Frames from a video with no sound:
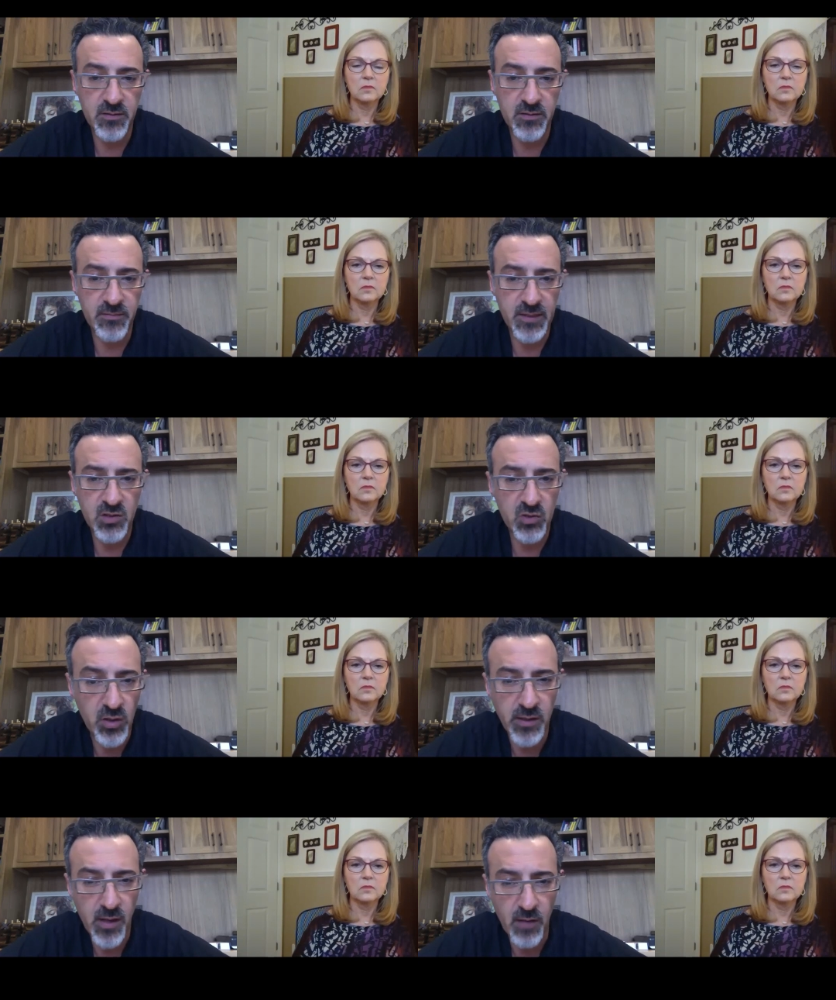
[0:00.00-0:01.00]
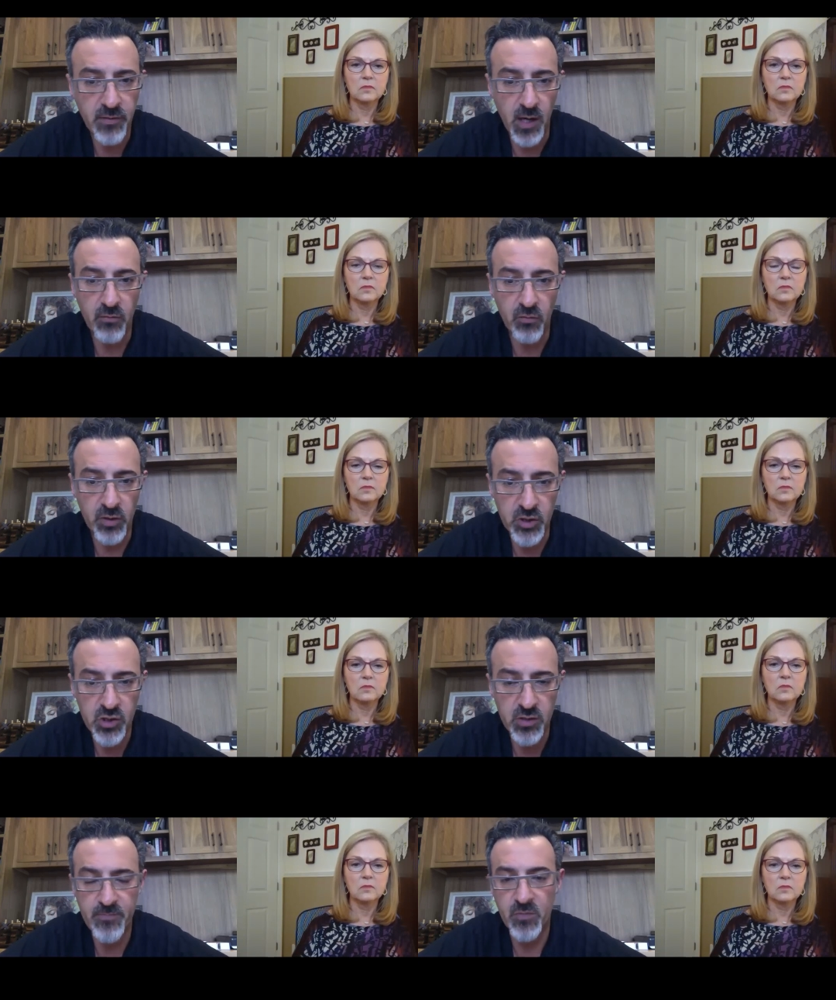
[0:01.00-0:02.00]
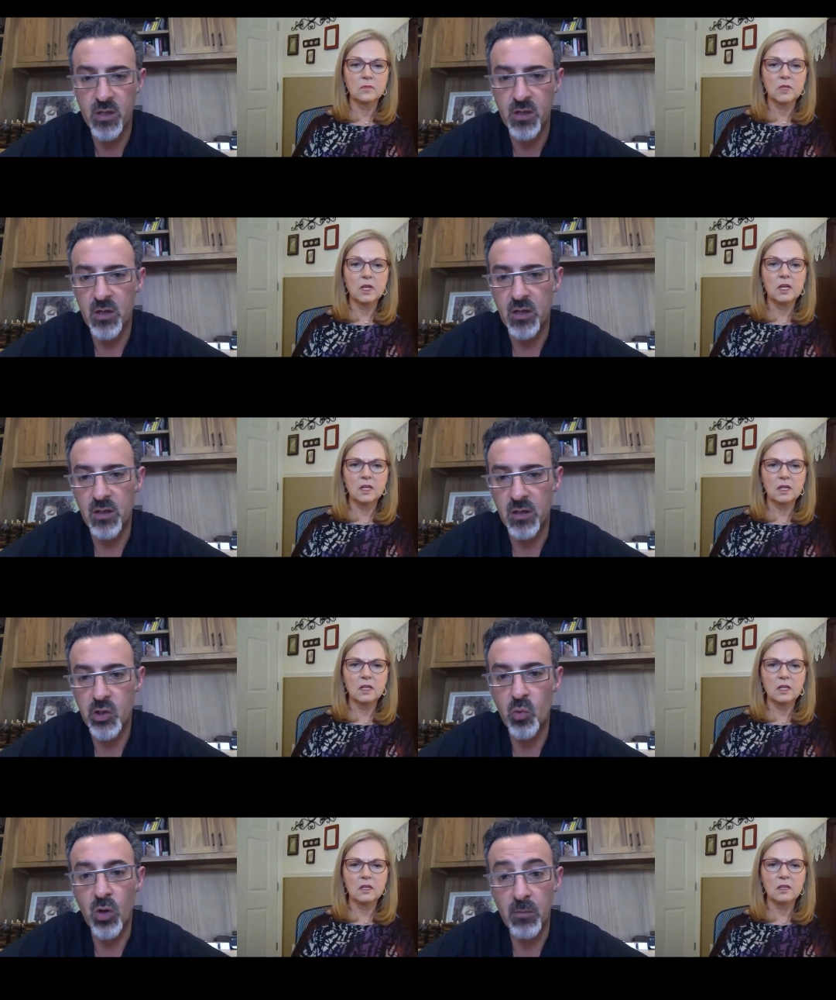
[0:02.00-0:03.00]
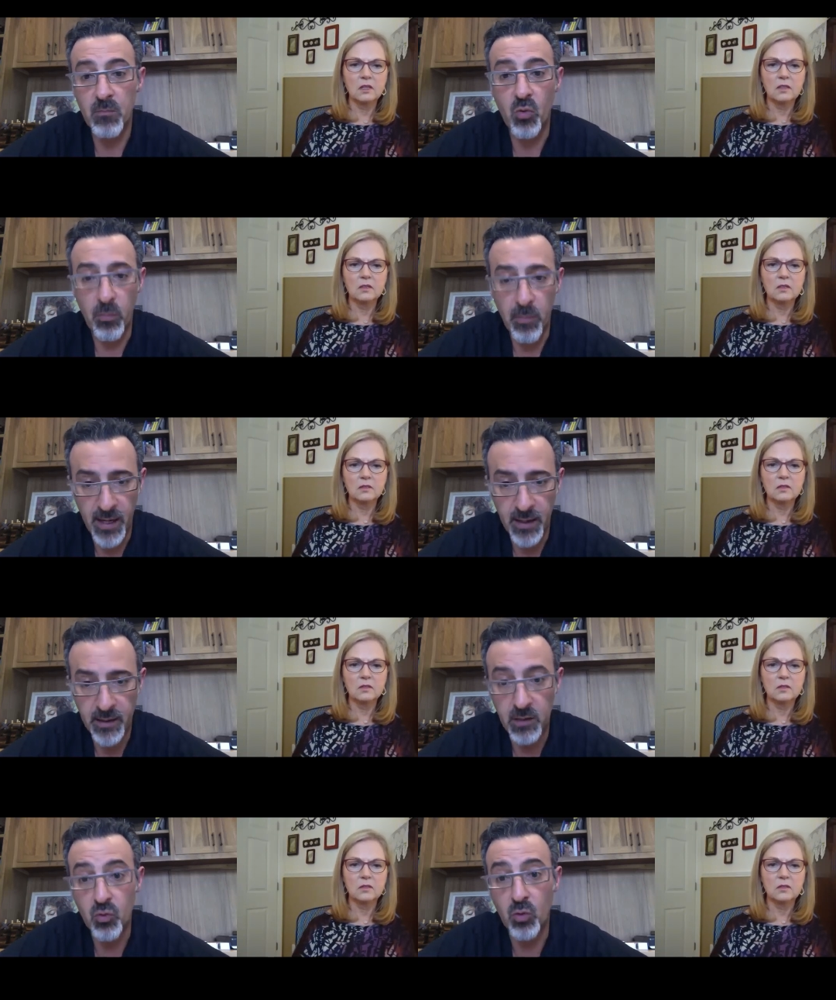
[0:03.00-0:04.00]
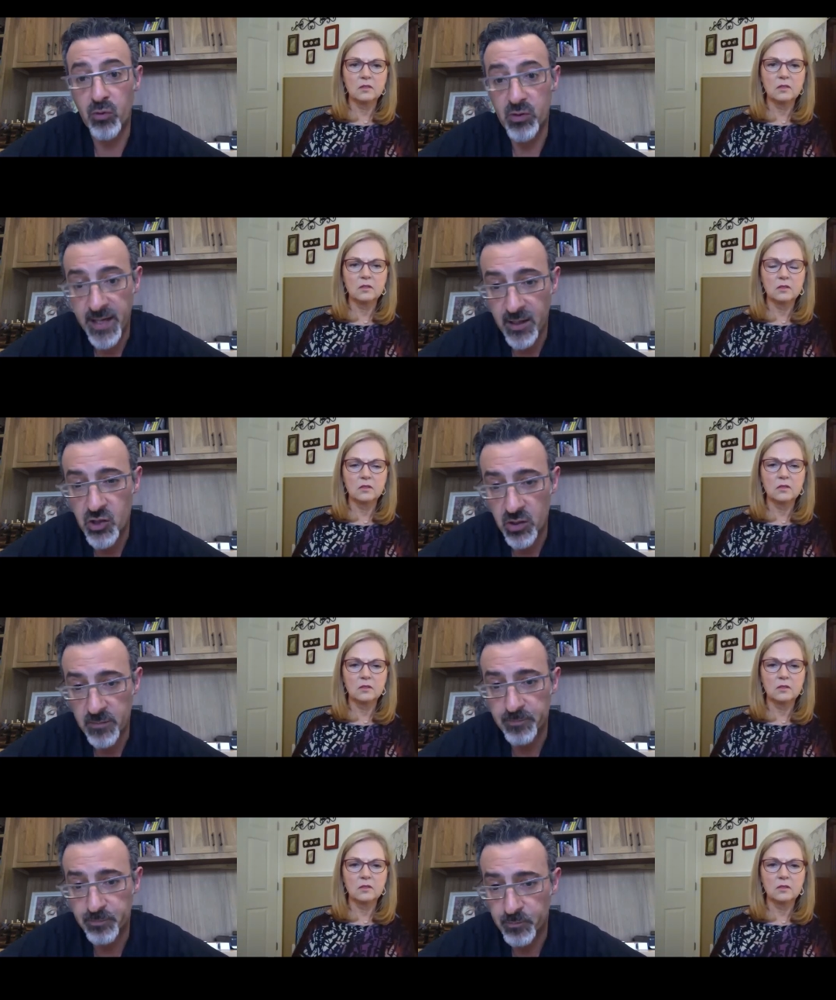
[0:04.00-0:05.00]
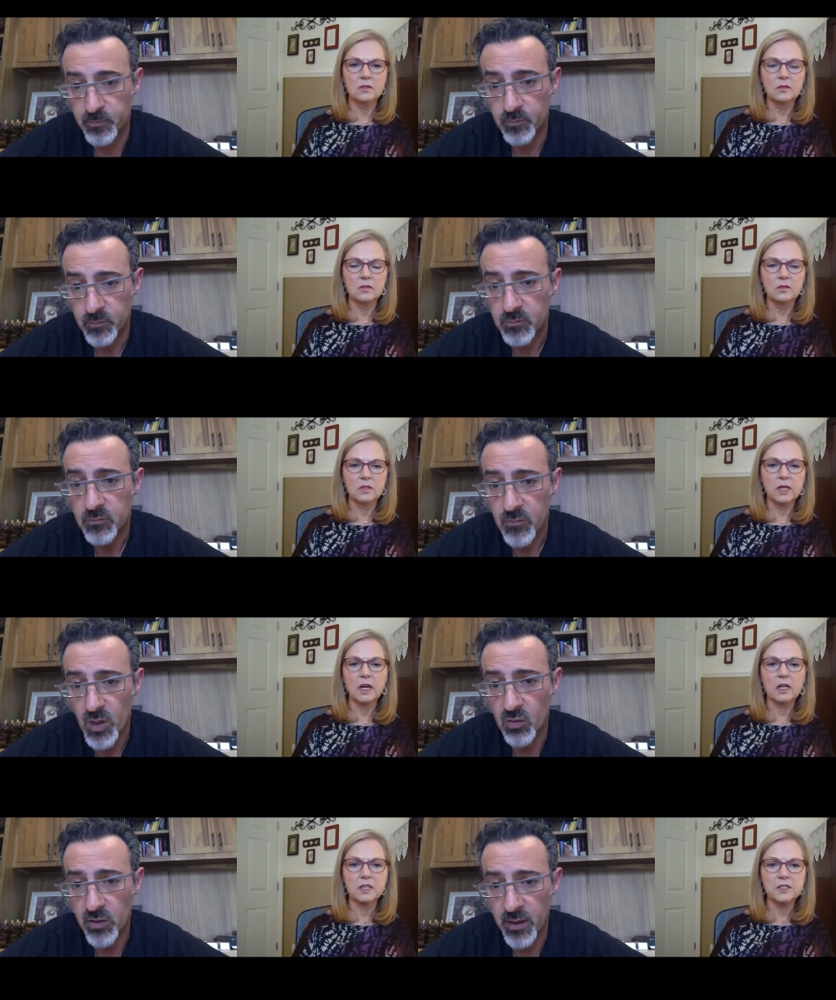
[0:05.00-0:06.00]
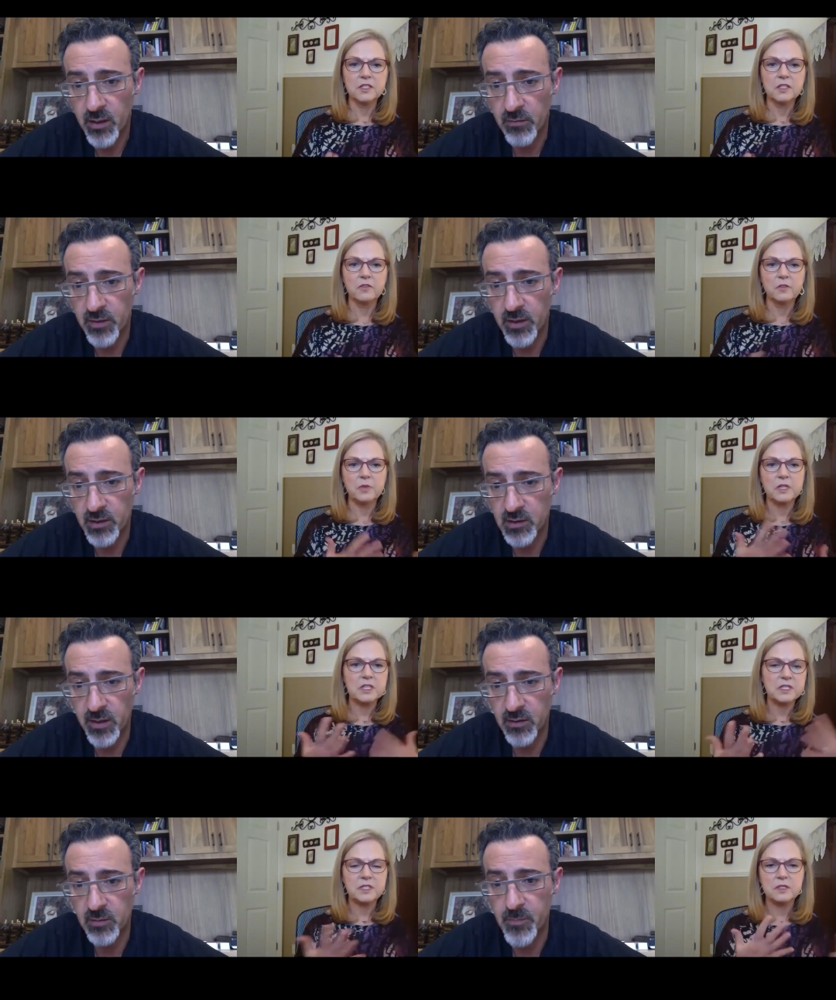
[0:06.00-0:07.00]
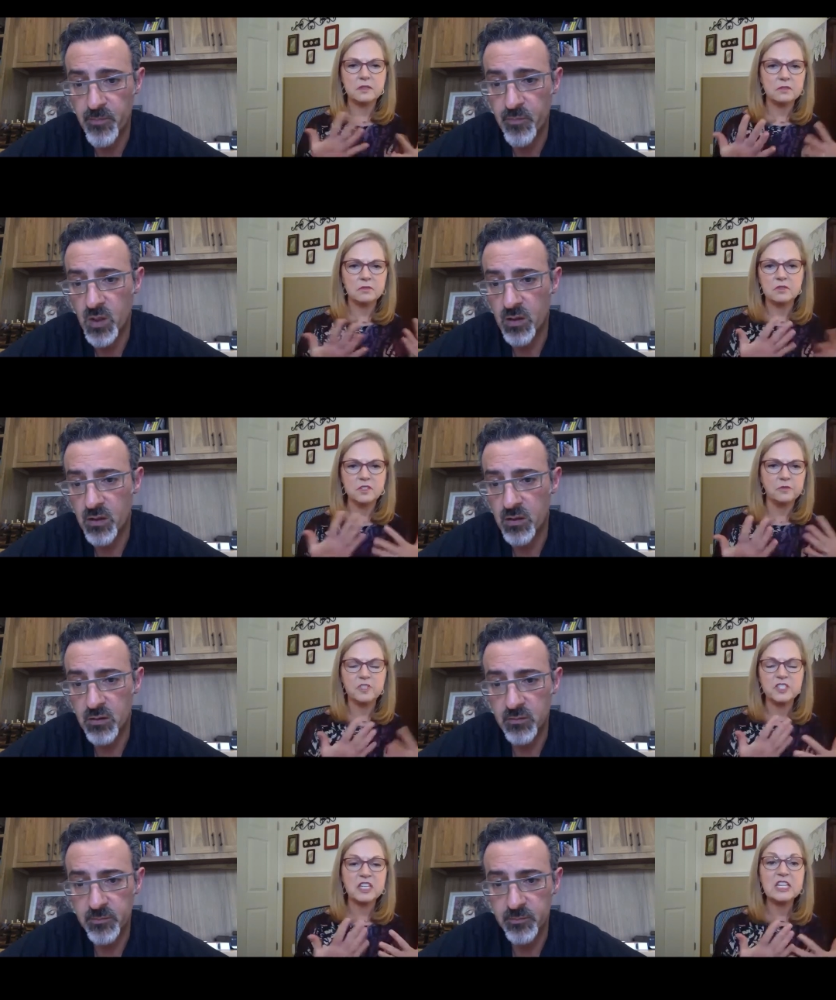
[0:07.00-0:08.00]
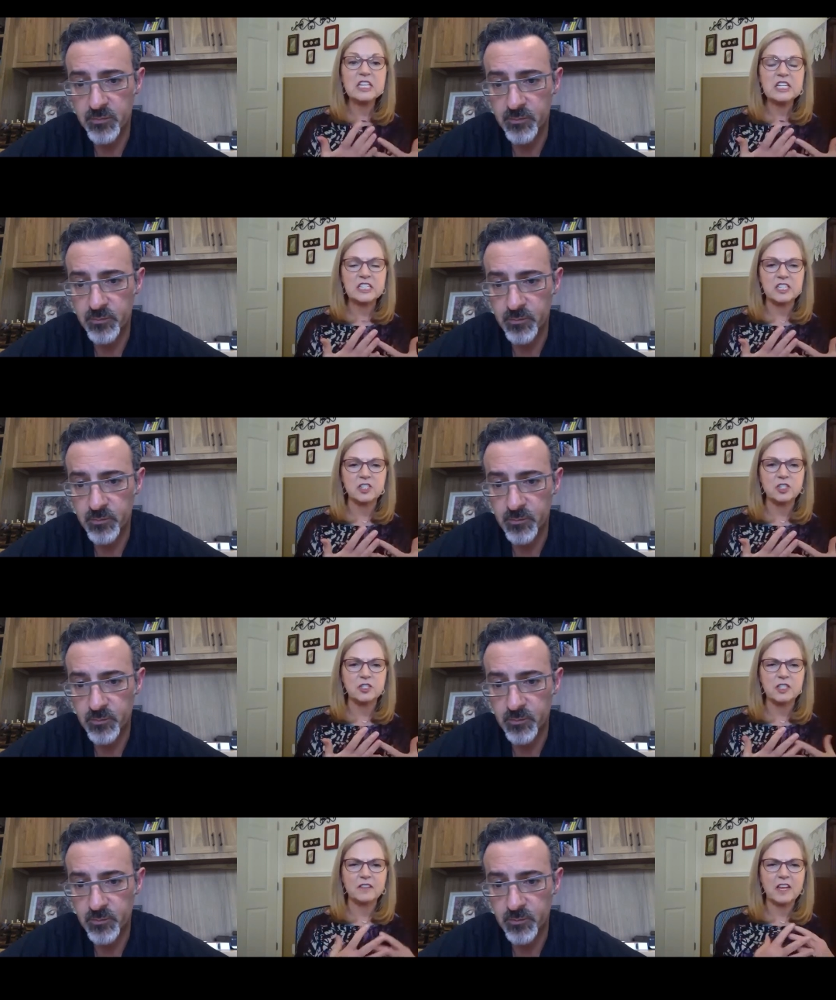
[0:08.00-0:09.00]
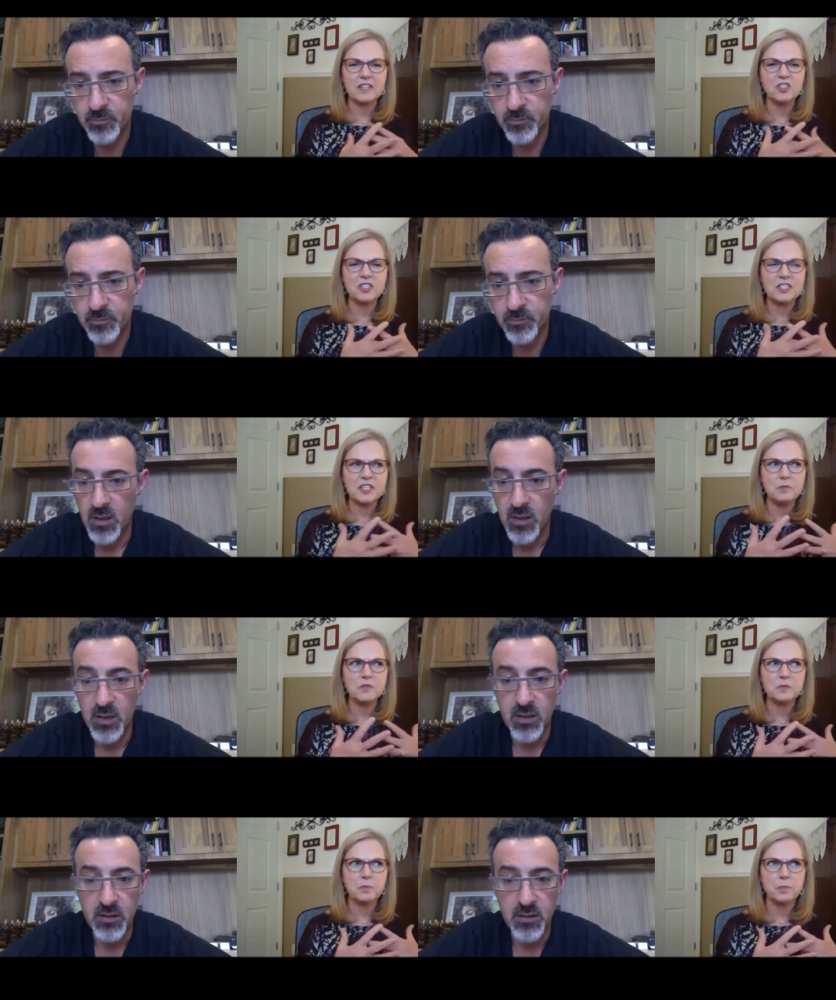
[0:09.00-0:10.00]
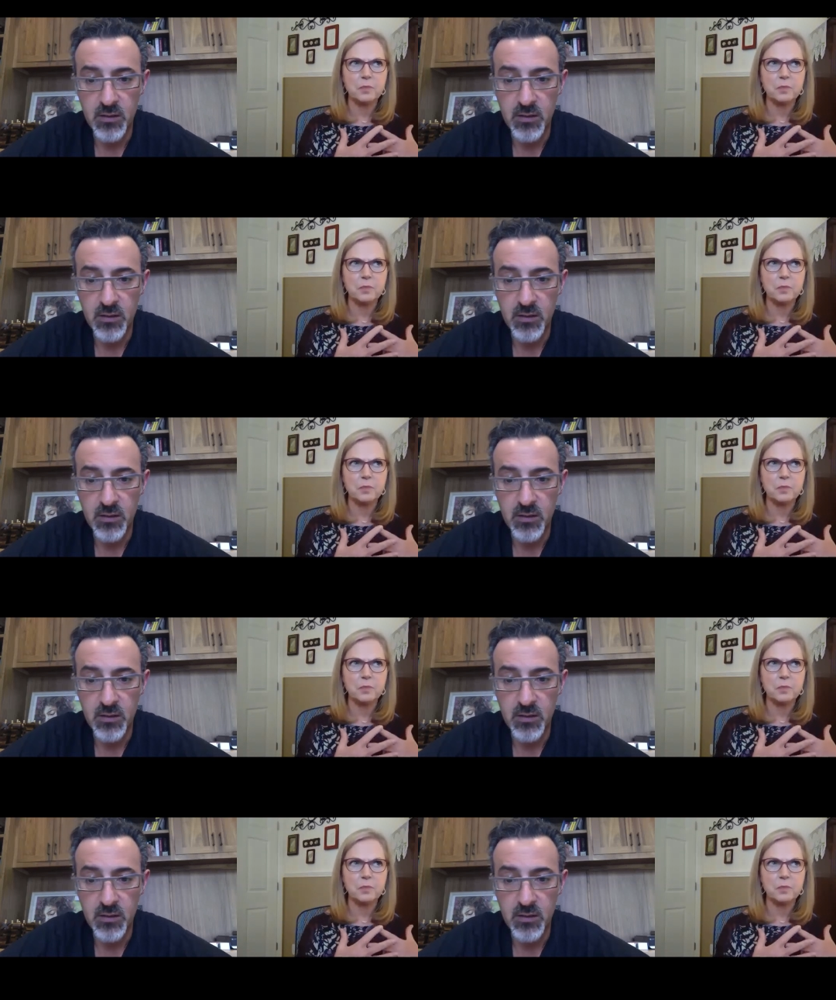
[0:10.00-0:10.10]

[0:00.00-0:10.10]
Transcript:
Speaker 1: not enough coverage. You want more padding and more protection.
Speaker 2: Yeah, okay? Everybody's different skin conditions. And that just seems,